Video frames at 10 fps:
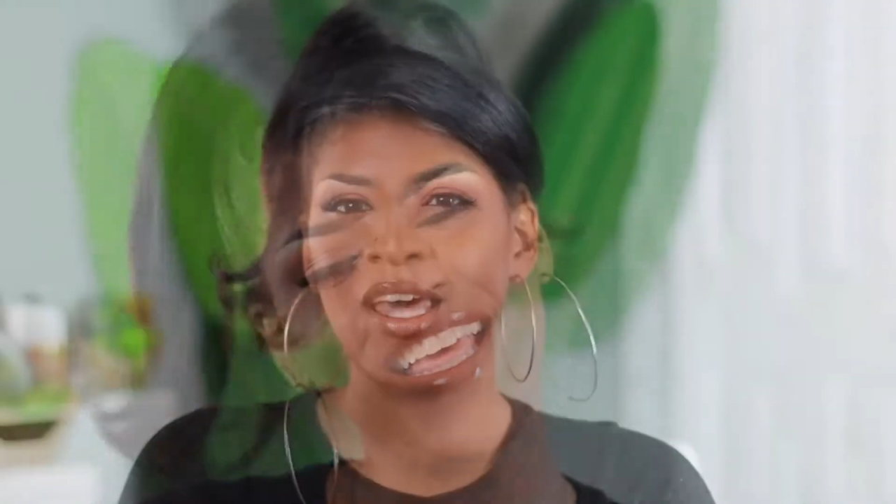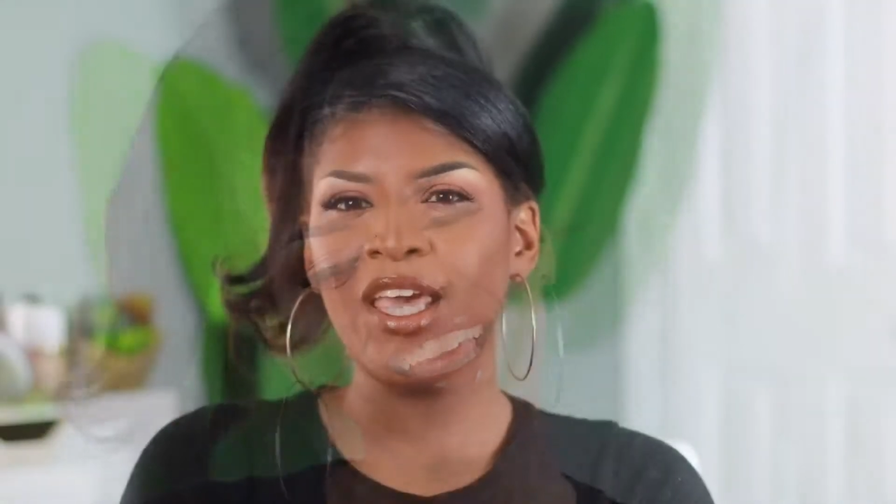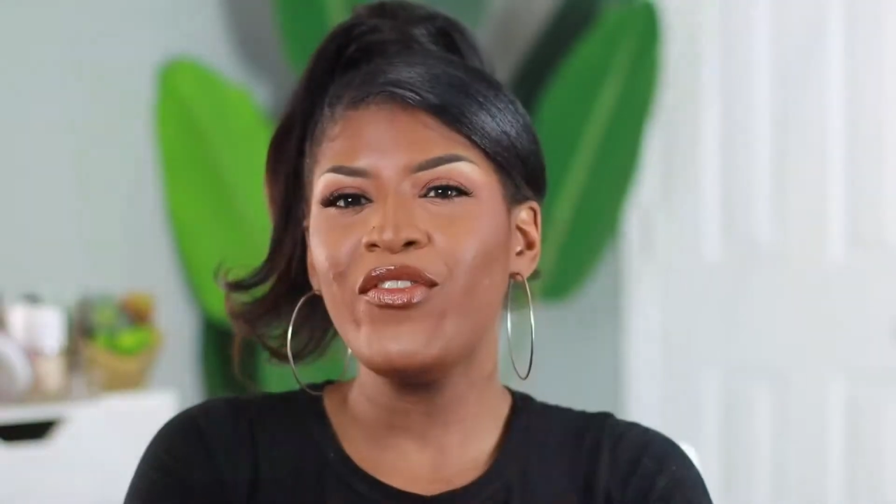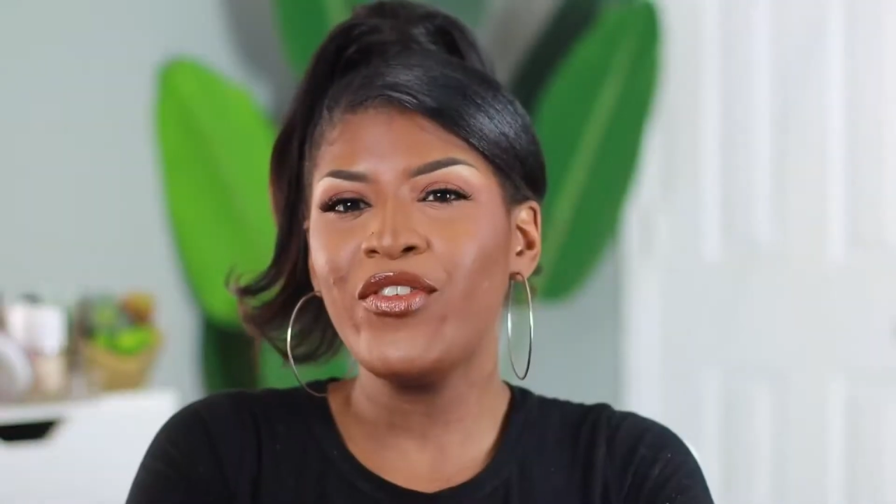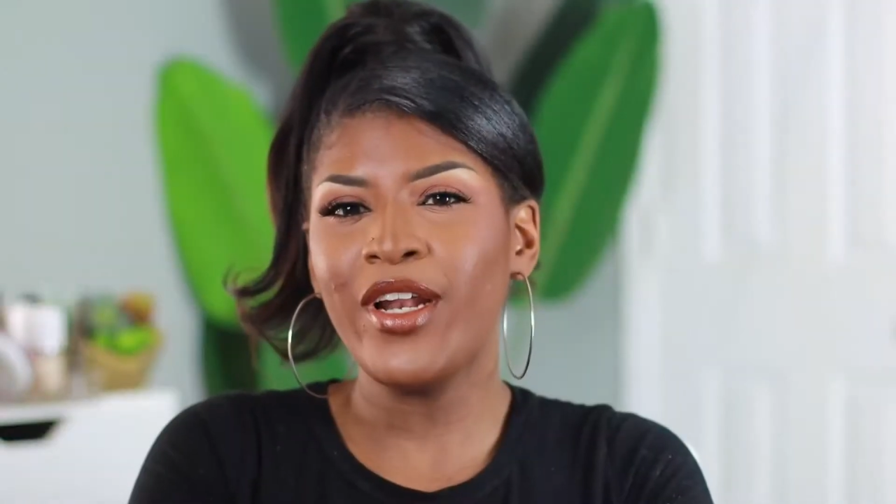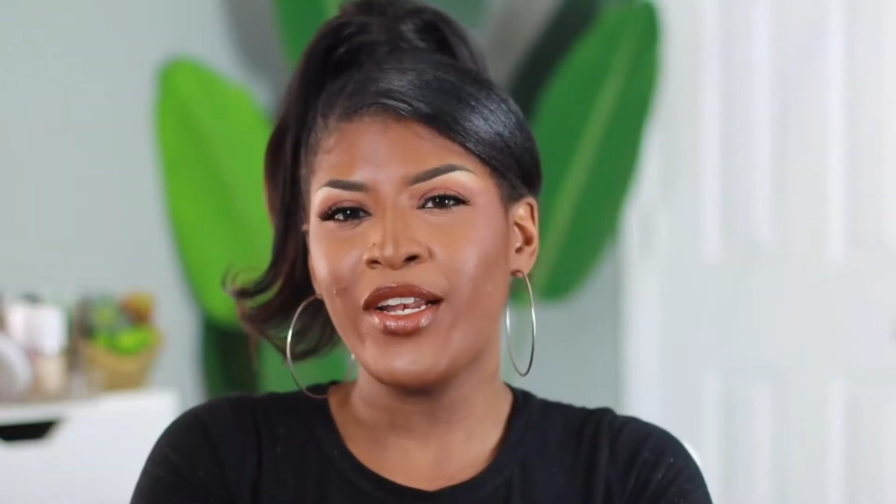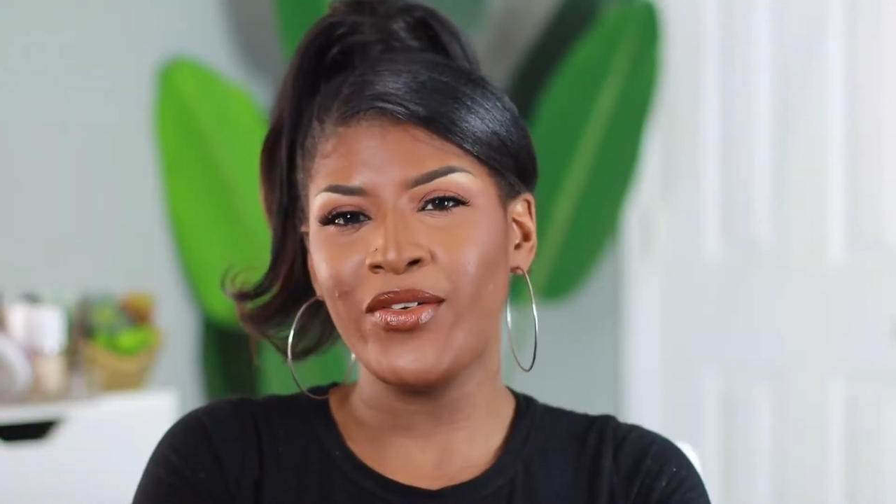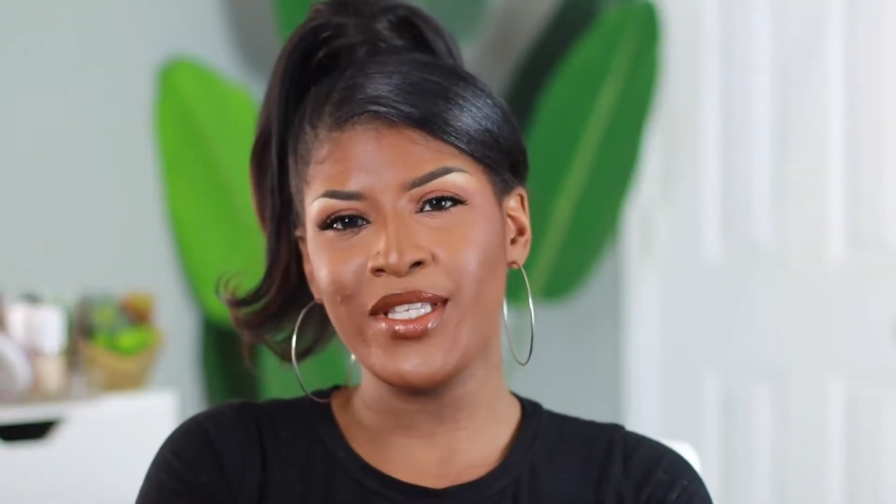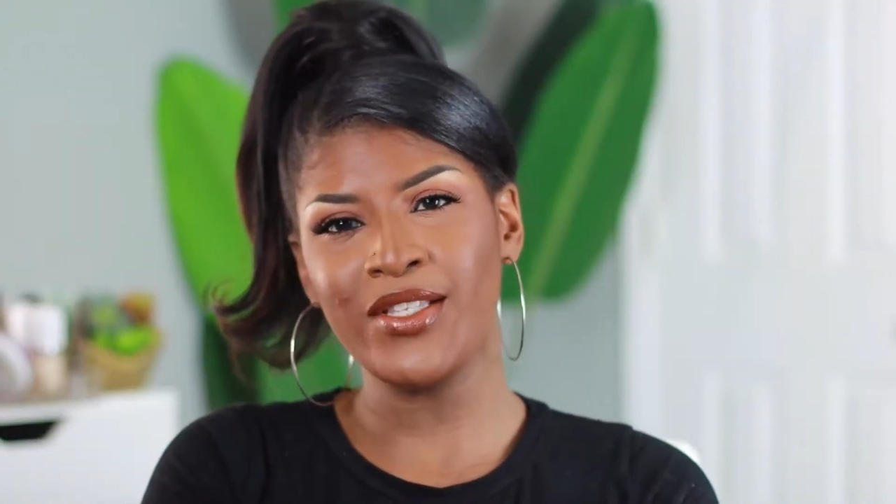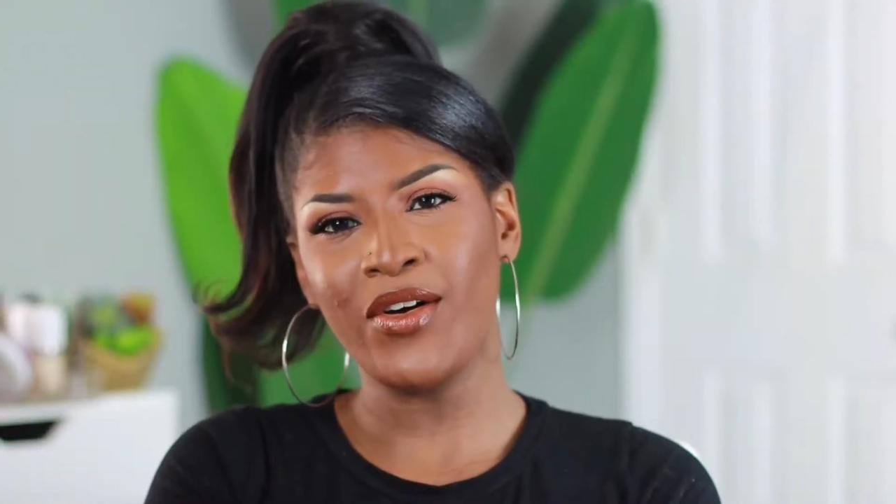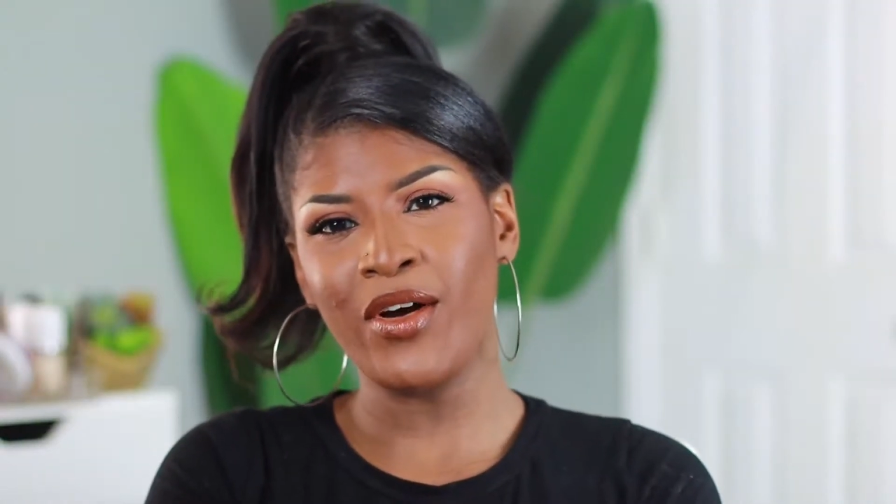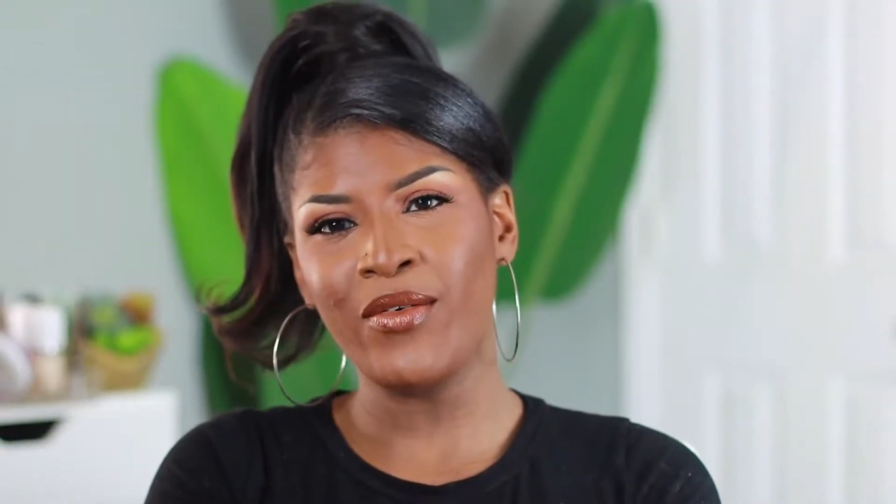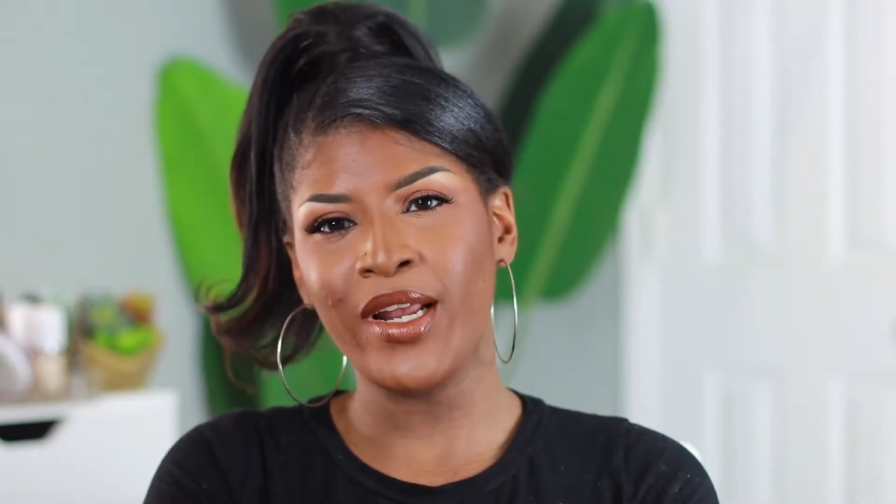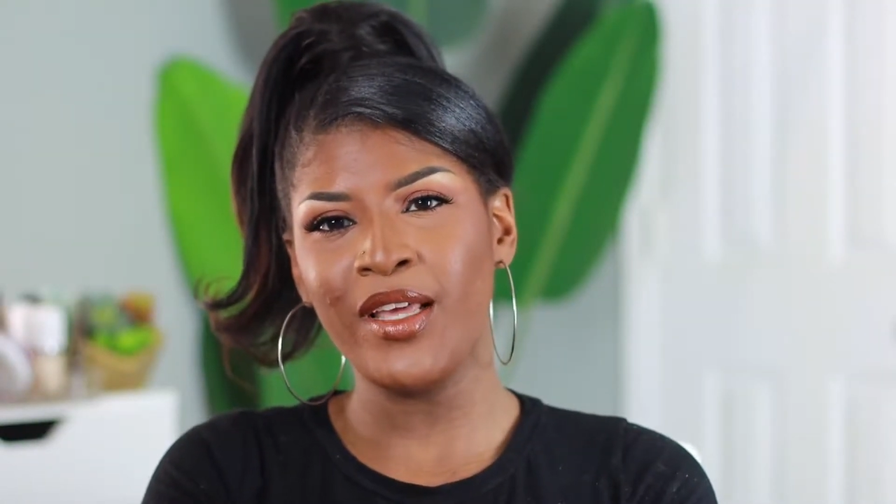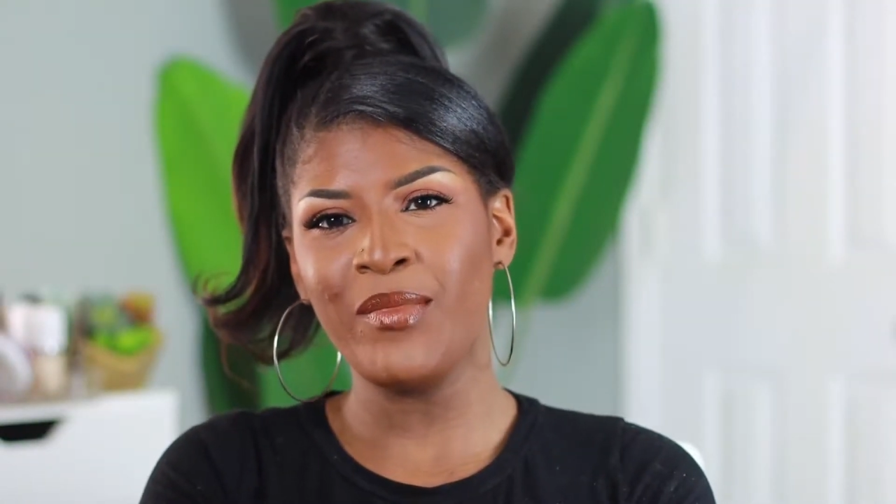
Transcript: If you're not doing so already,